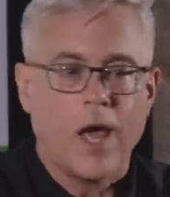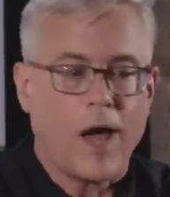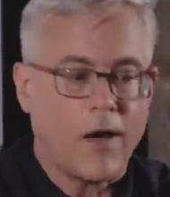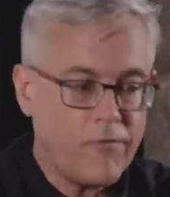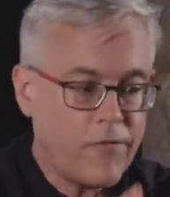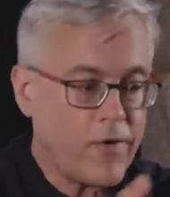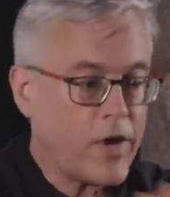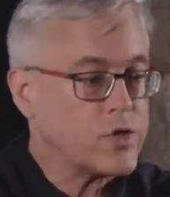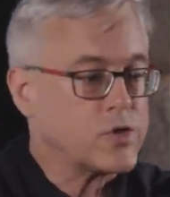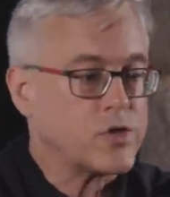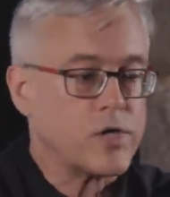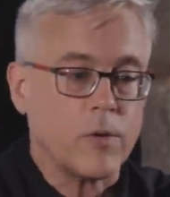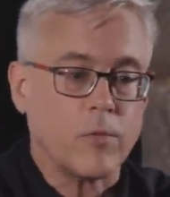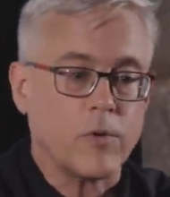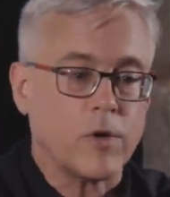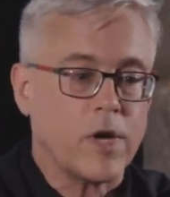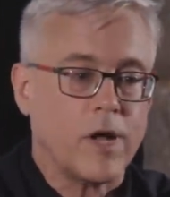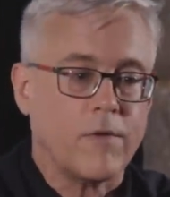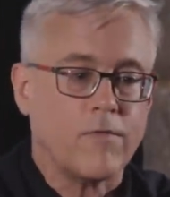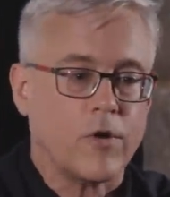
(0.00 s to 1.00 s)
Eventually,
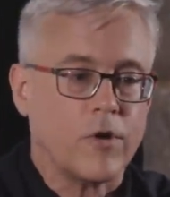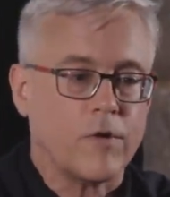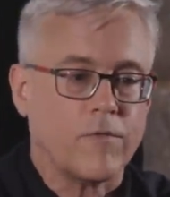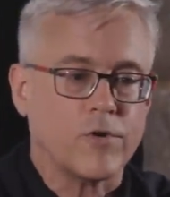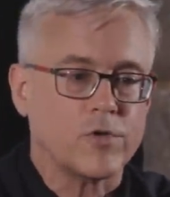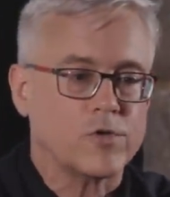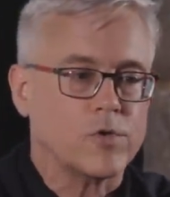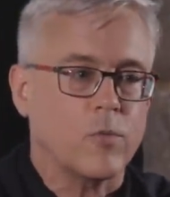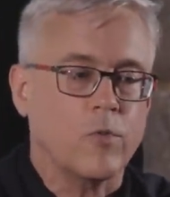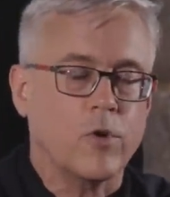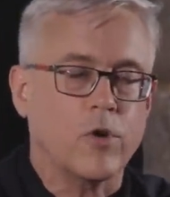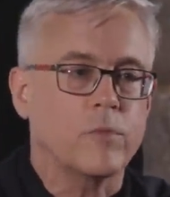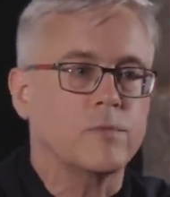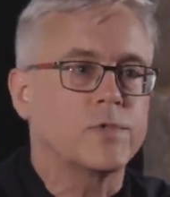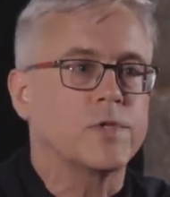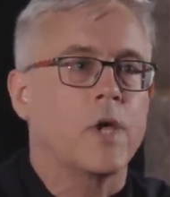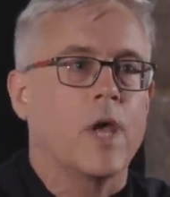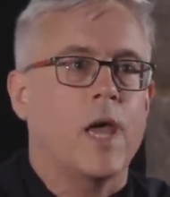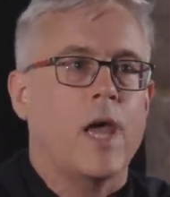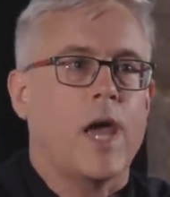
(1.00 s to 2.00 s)
we're gonna have artificial
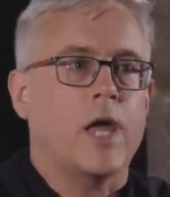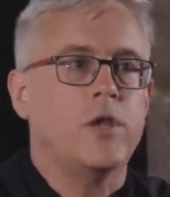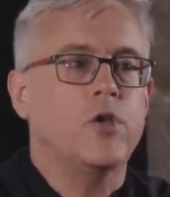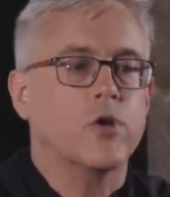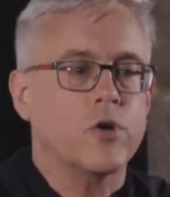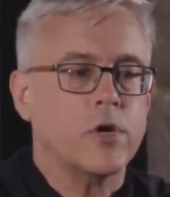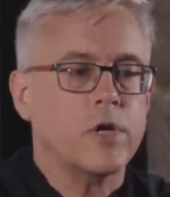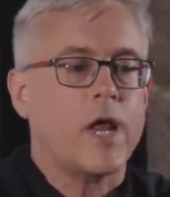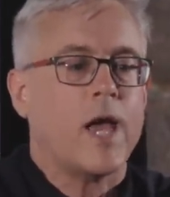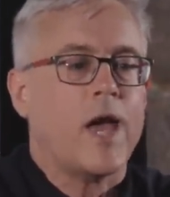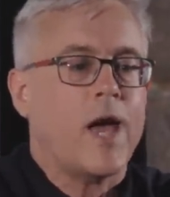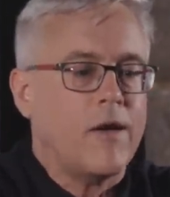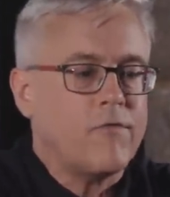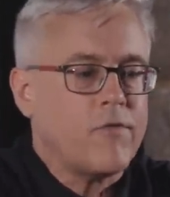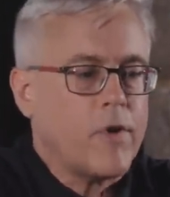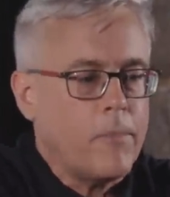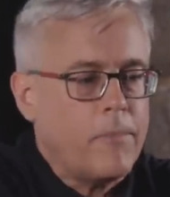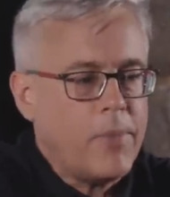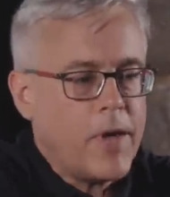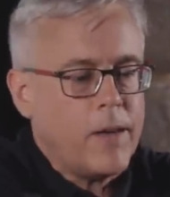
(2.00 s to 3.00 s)
wombs, and you're gonna
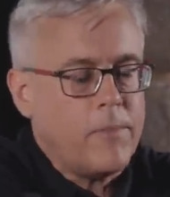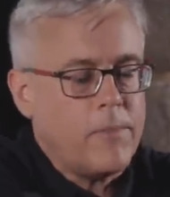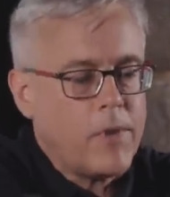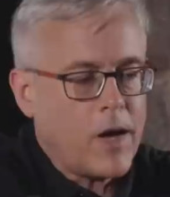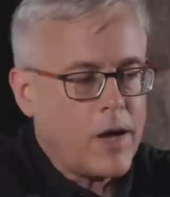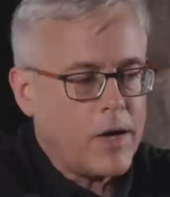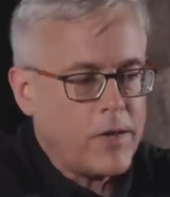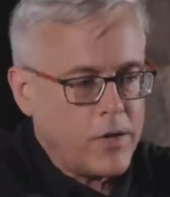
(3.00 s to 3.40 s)
have a baby,